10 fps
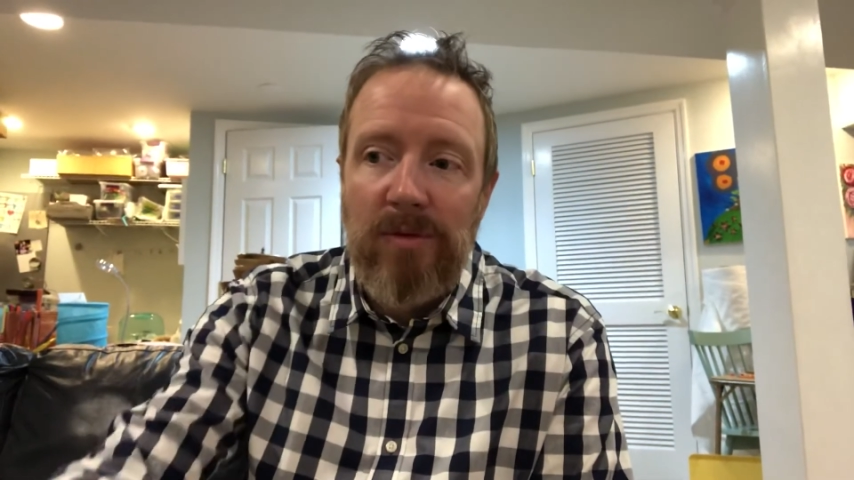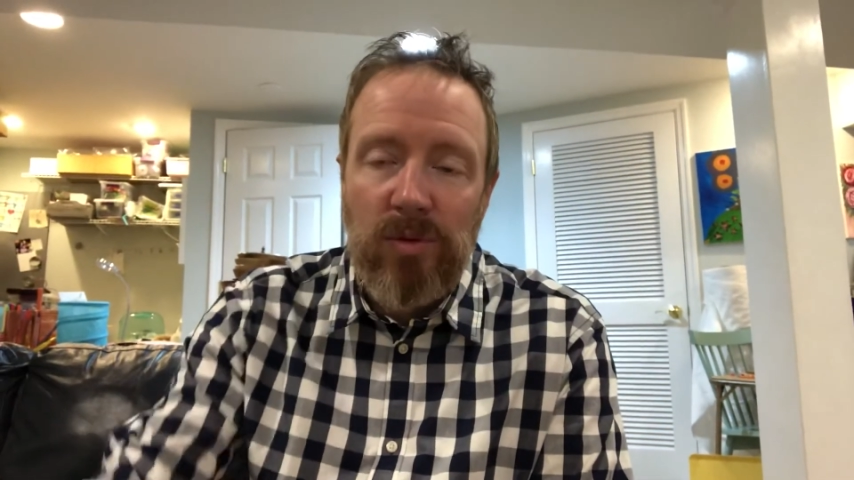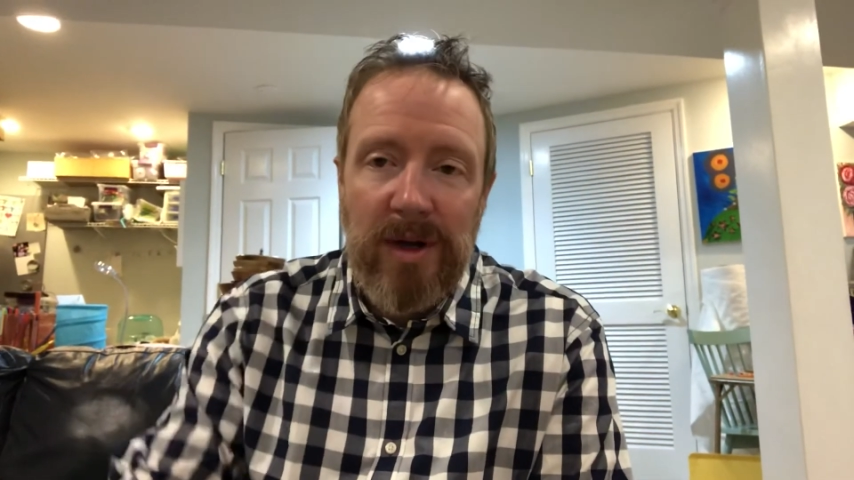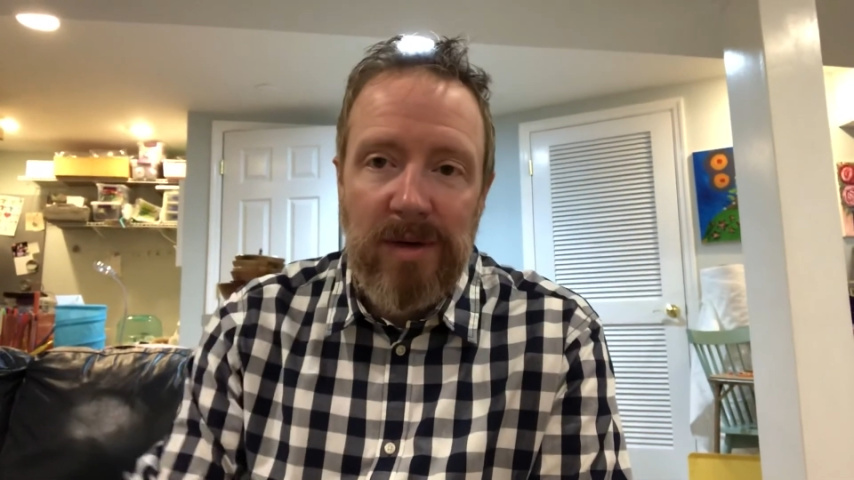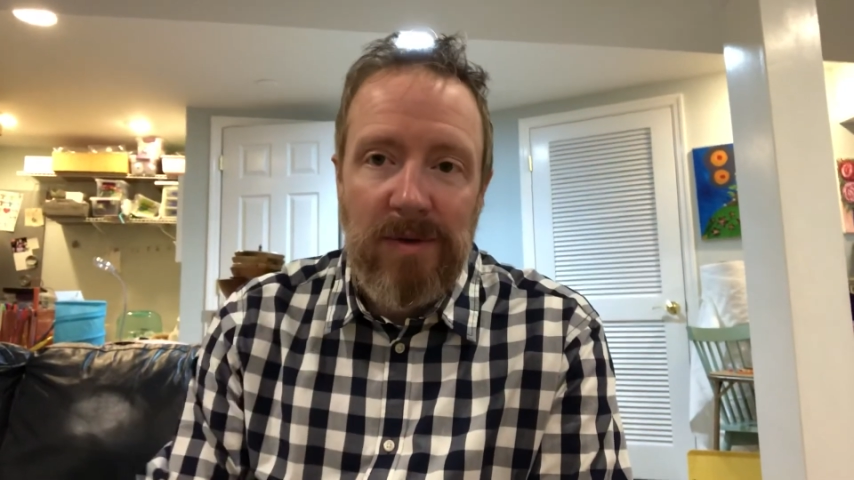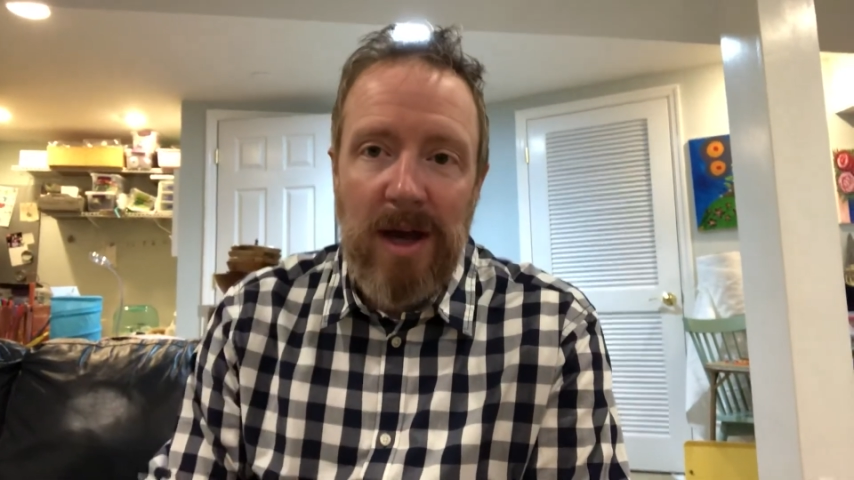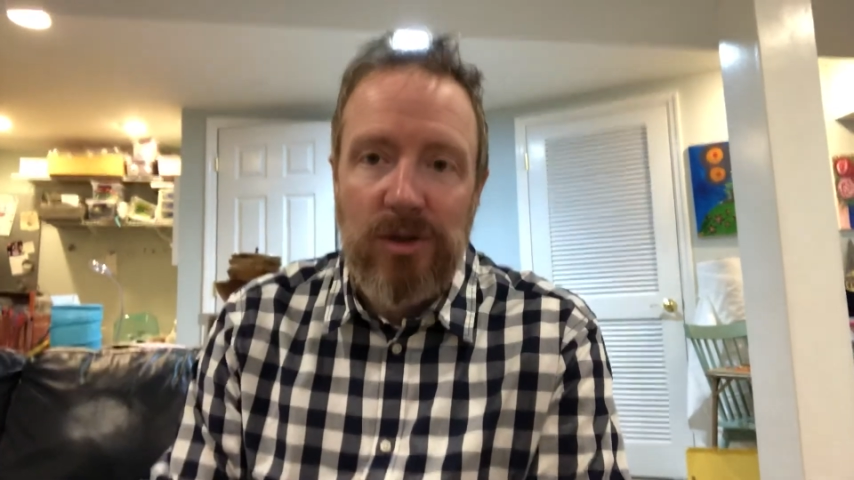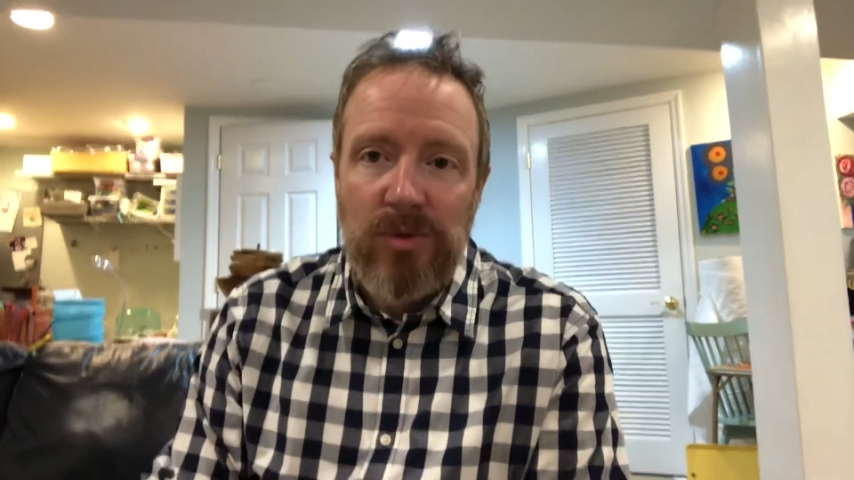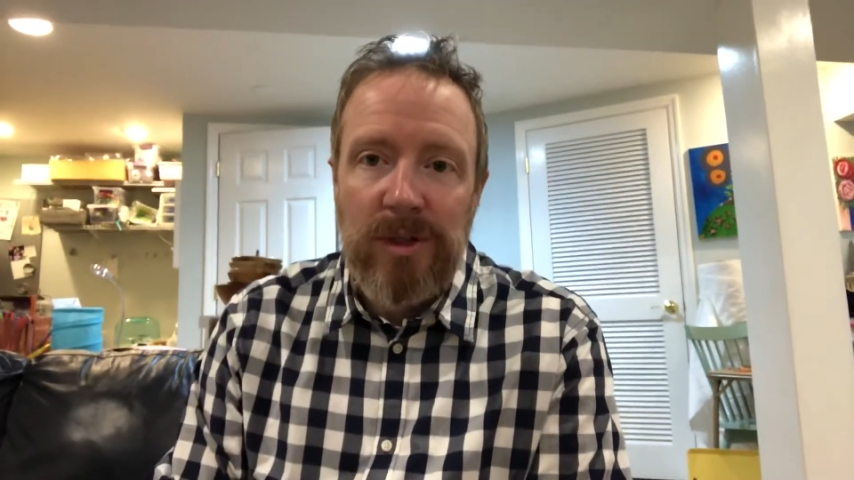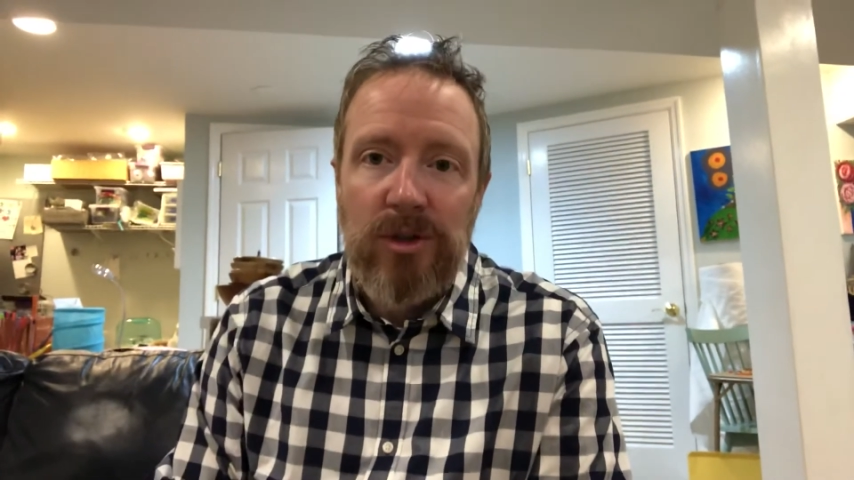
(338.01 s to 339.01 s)
rate of
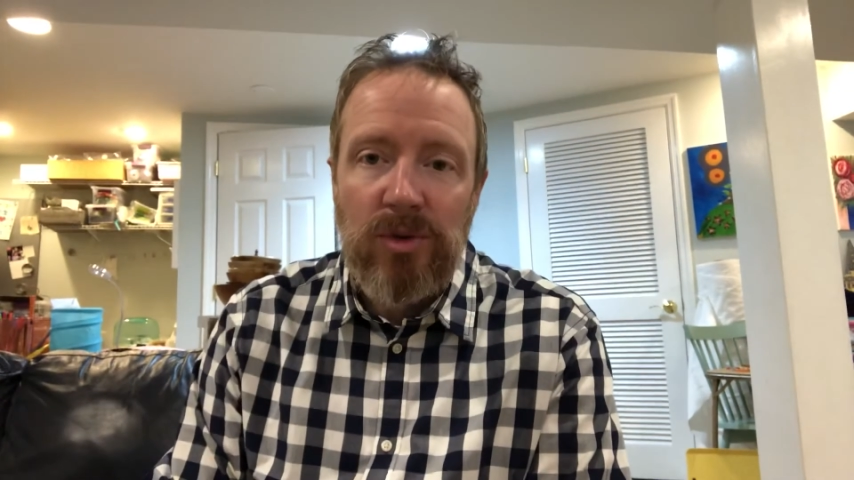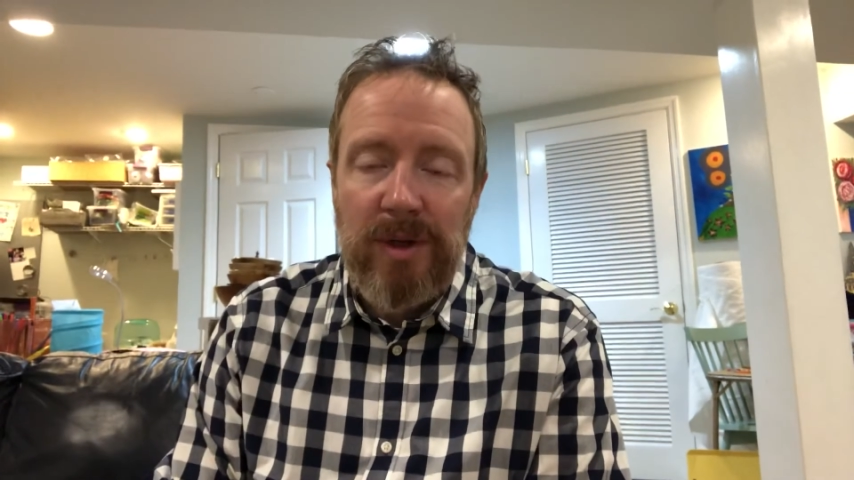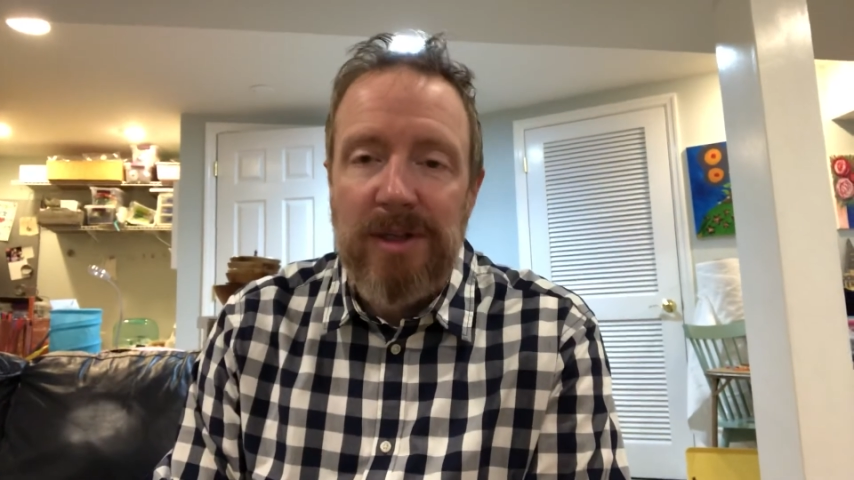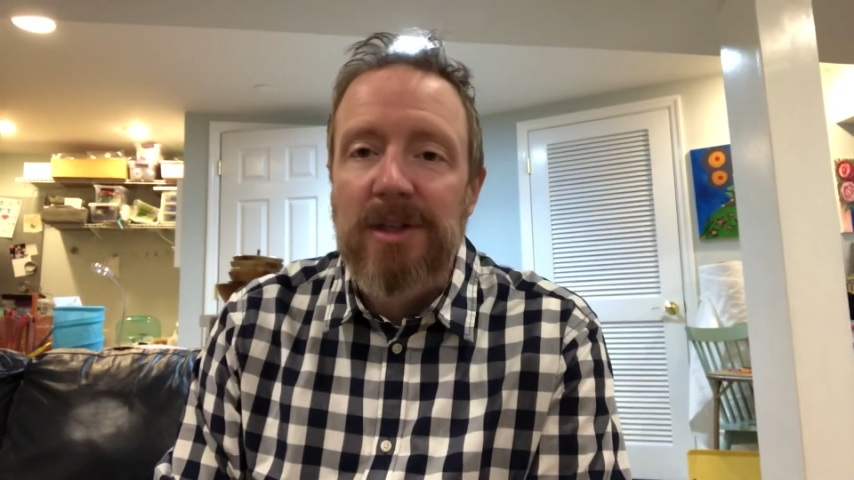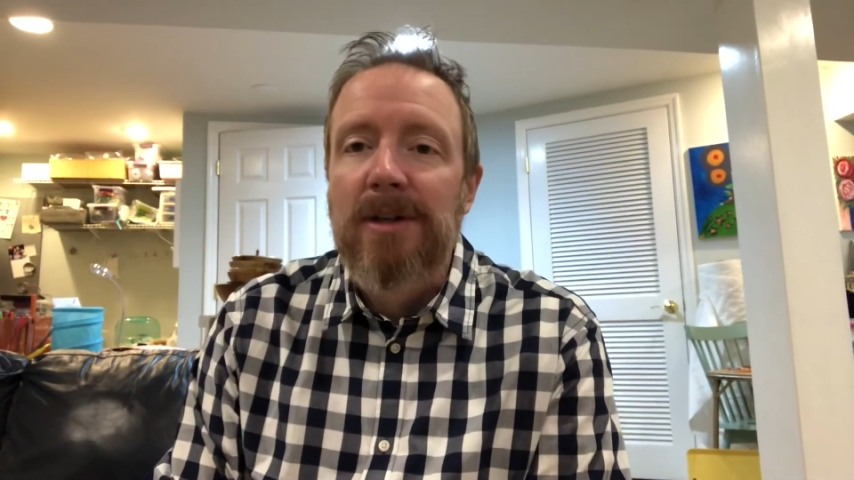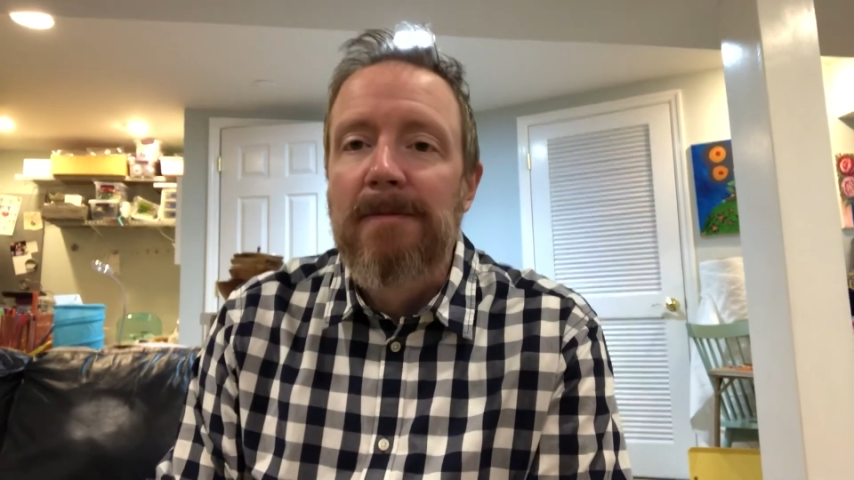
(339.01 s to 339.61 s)
natural increase.